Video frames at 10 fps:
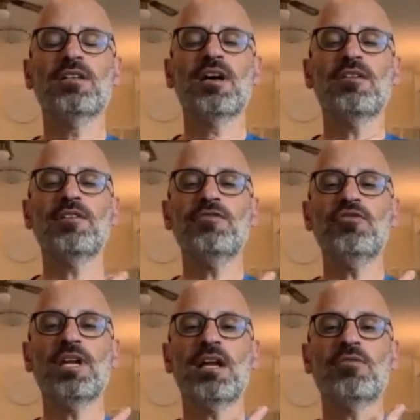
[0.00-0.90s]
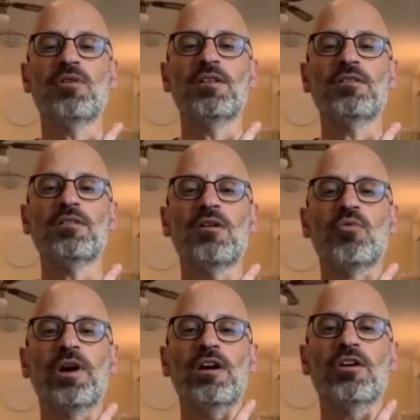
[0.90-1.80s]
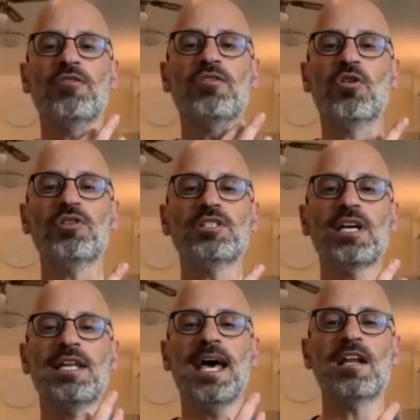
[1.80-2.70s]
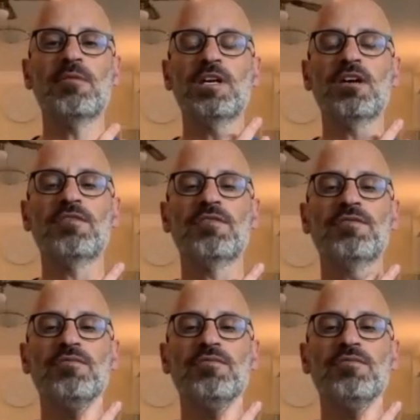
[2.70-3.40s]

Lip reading: Now, even if you are not aware of all this anatomy of